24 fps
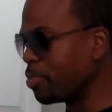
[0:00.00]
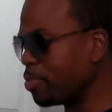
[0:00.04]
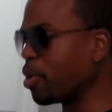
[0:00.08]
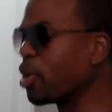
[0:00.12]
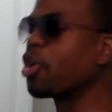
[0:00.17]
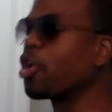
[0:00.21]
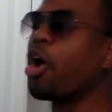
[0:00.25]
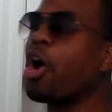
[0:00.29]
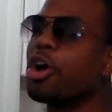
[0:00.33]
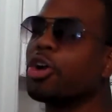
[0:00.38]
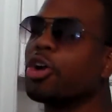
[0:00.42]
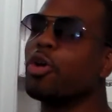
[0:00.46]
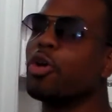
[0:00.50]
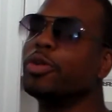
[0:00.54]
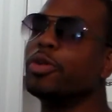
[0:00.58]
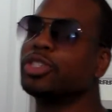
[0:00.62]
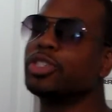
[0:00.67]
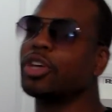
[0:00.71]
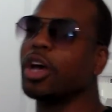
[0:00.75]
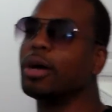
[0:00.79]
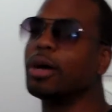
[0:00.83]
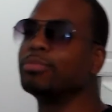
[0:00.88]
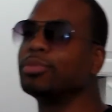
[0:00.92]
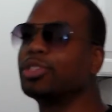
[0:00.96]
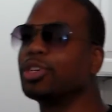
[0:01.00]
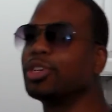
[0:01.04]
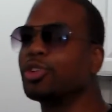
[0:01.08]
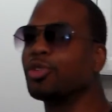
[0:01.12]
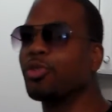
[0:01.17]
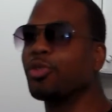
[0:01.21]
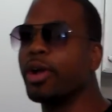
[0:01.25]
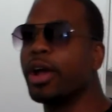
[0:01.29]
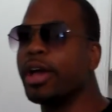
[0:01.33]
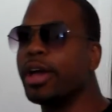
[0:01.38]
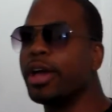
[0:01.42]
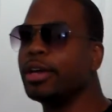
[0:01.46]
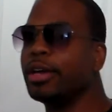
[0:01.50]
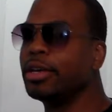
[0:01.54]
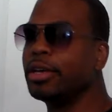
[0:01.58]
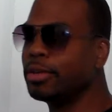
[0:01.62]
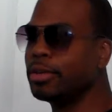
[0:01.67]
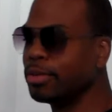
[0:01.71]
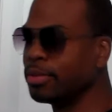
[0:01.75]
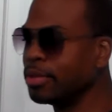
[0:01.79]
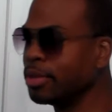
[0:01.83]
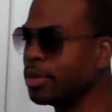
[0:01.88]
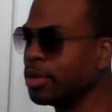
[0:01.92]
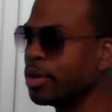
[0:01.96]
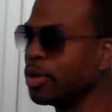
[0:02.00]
Bret Hart always comes in the ring,